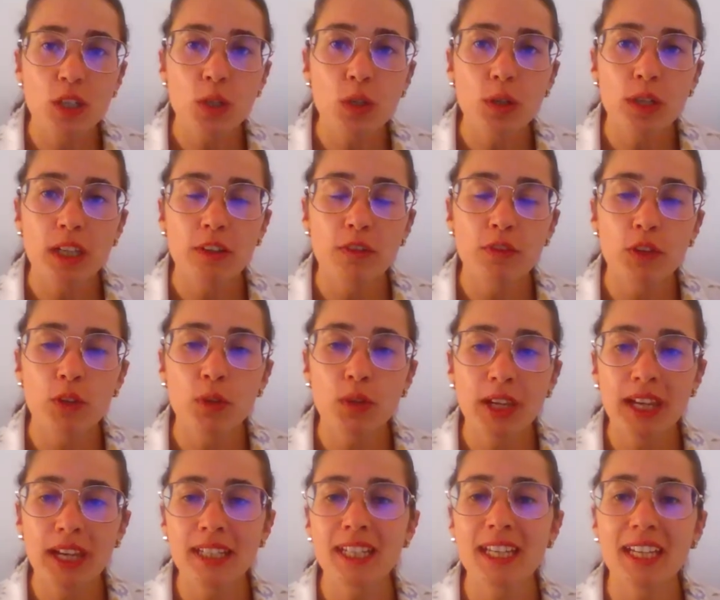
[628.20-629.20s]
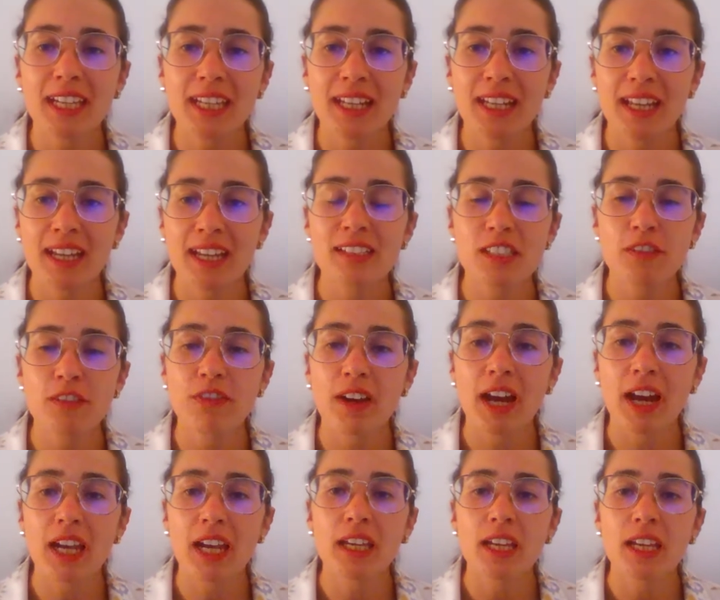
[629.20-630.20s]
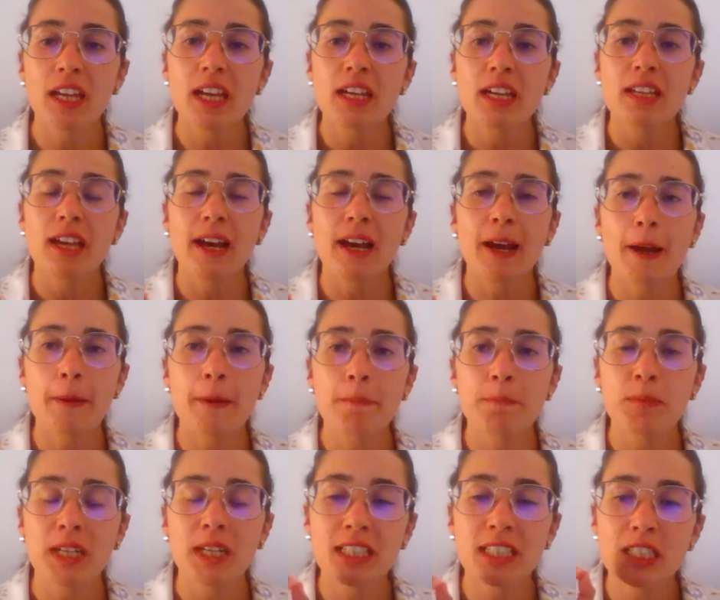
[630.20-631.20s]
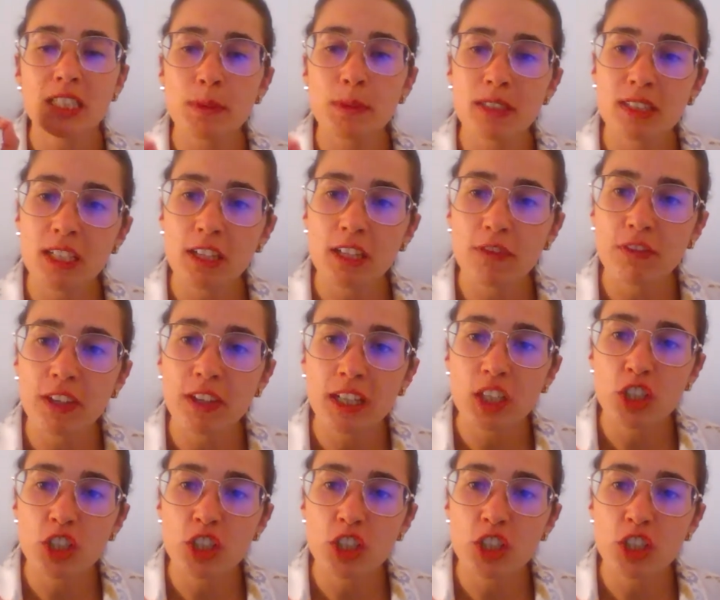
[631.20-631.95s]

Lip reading: you if you can identify a specific